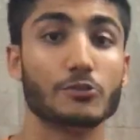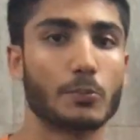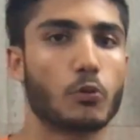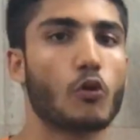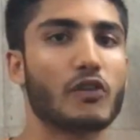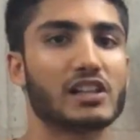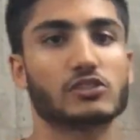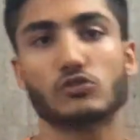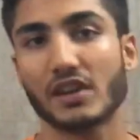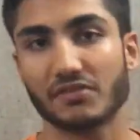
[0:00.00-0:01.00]
The profile
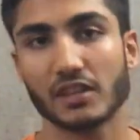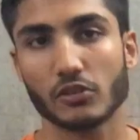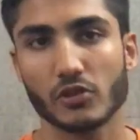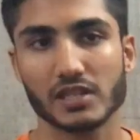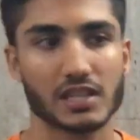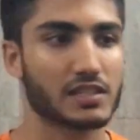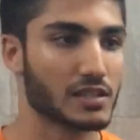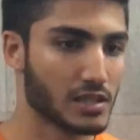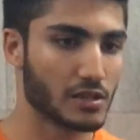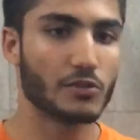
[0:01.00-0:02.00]
strength
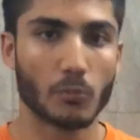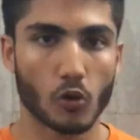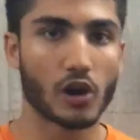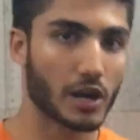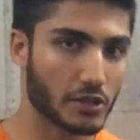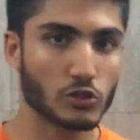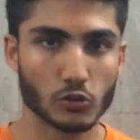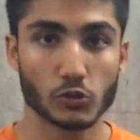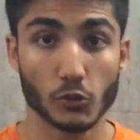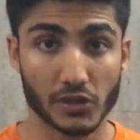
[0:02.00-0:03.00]
increases the more
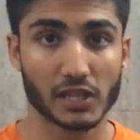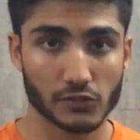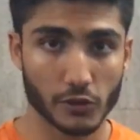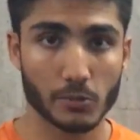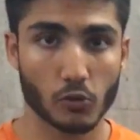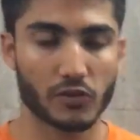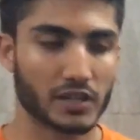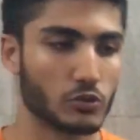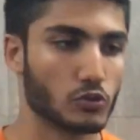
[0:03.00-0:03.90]
you do things for your profile.